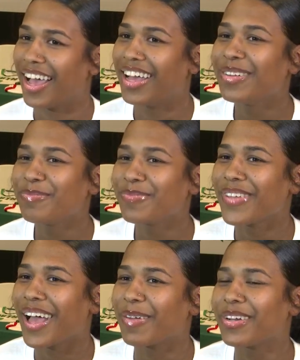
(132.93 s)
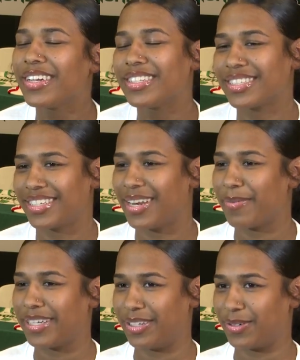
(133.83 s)
I'm going to just study
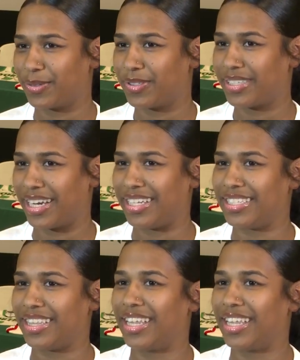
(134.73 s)
my general studies,